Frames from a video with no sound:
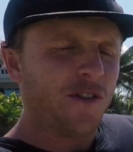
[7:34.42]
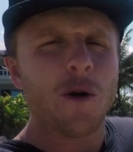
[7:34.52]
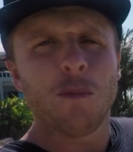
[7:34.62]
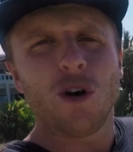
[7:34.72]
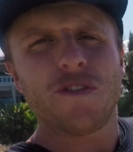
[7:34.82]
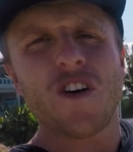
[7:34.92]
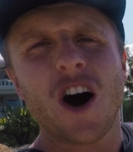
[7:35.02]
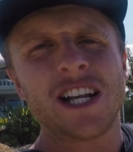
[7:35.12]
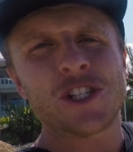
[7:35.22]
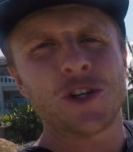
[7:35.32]
more
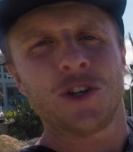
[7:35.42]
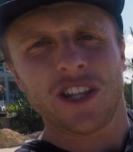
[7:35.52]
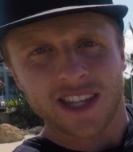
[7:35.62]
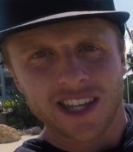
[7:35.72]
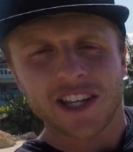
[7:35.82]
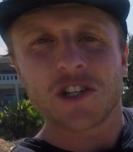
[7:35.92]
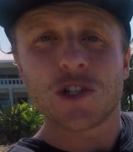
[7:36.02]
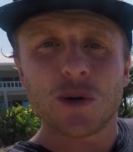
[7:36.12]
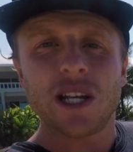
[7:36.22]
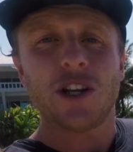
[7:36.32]
fine tuning that you can
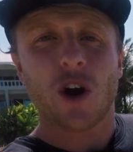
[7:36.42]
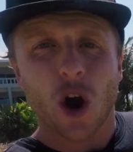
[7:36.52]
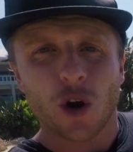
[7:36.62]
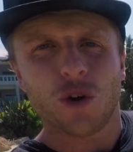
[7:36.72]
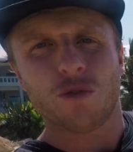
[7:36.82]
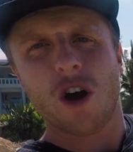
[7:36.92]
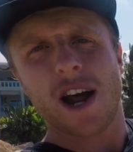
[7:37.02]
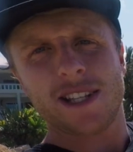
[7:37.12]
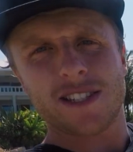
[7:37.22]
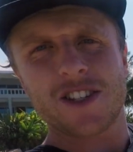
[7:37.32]
do in your own
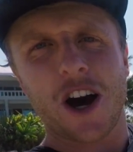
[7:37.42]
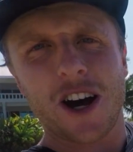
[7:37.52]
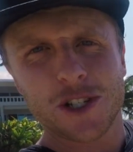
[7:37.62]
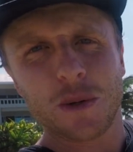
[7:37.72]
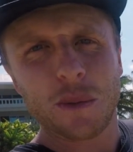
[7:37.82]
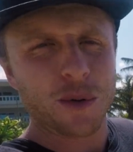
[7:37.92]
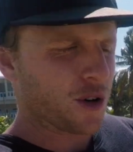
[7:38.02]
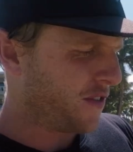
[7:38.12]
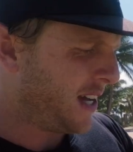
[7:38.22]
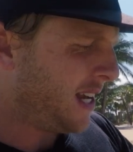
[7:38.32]
riding style to
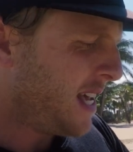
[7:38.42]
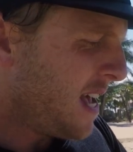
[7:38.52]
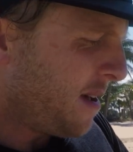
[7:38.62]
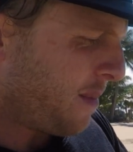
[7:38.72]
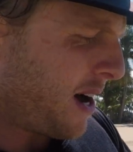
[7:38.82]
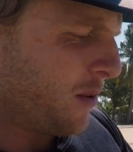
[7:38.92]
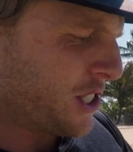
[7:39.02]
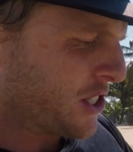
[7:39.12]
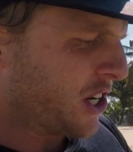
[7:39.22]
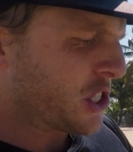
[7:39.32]
improve it. But we're
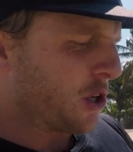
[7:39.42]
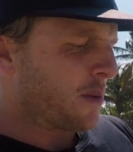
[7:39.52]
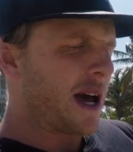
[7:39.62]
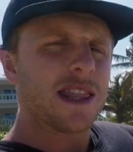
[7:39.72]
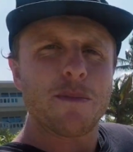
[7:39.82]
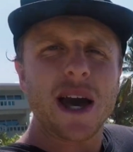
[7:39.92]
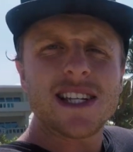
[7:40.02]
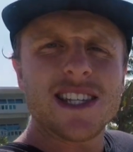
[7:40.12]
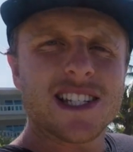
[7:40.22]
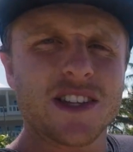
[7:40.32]
just gonna talk about the
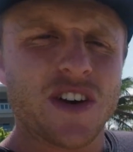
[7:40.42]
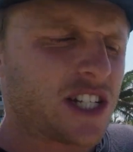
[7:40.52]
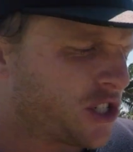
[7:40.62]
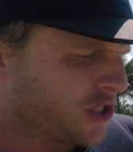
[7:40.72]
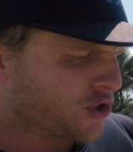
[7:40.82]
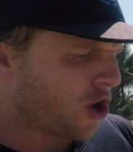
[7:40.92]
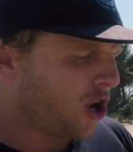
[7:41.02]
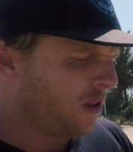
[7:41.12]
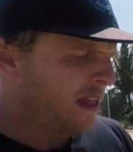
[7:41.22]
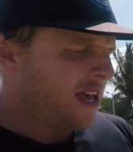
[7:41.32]
basics of edge
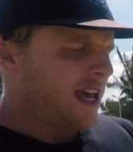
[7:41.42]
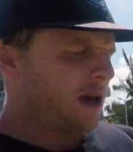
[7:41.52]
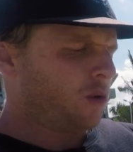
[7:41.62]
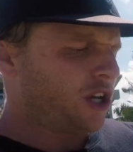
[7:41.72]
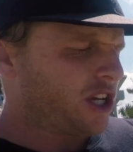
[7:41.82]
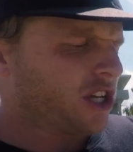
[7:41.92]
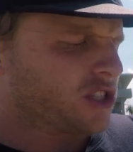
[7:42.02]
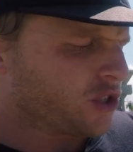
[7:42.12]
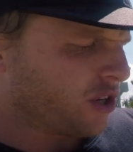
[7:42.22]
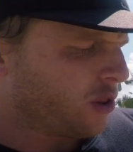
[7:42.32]
control and what you can
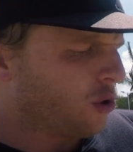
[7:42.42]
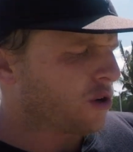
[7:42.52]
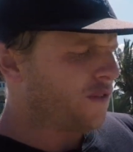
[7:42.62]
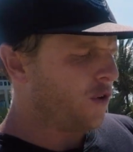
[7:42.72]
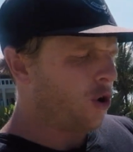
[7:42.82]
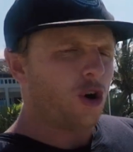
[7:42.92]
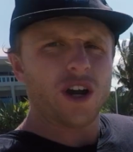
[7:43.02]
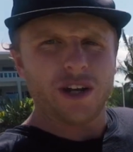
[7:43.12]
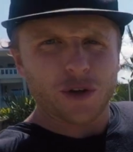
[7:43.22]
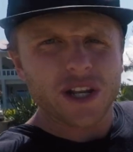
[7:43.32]
sort of look for
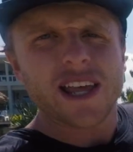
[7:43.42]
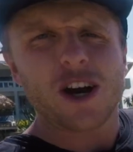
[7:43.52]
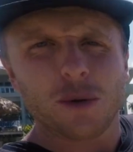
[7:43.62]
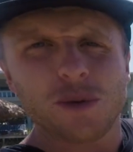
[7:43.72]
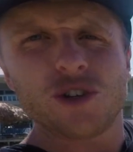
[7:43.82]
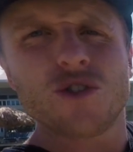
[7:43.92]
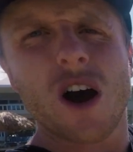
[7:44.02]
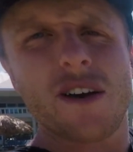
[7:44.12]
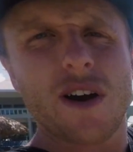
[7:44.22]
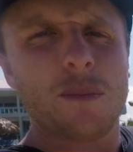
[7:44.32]
in order to help you
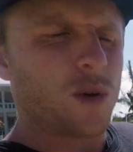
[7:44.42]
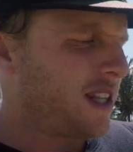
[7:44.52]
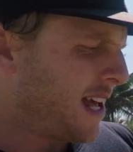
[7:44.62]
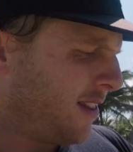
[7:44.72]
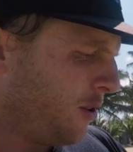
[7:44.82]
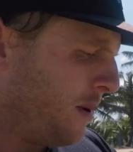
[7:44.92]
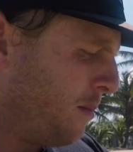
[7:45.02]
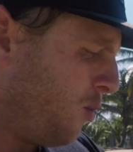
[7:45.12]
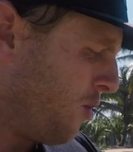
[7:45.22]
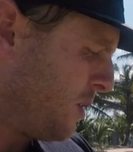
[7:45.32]
drive upwind that little bit
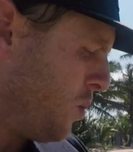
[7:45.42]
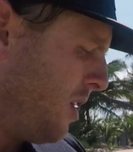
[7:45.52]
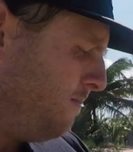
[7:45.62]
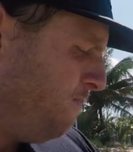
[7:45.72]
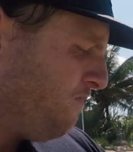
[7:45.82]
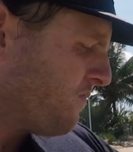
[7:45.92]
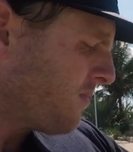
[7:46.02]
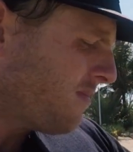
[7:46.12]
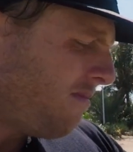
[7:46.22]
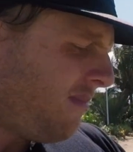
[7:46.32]
more as well.
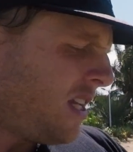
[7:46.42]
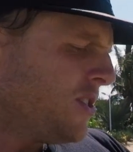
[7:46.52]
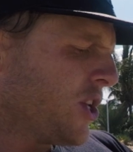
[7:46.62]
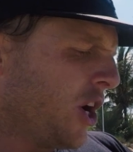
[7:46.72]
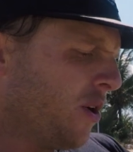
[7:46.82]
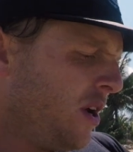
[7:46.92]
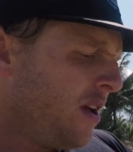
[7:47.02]
So,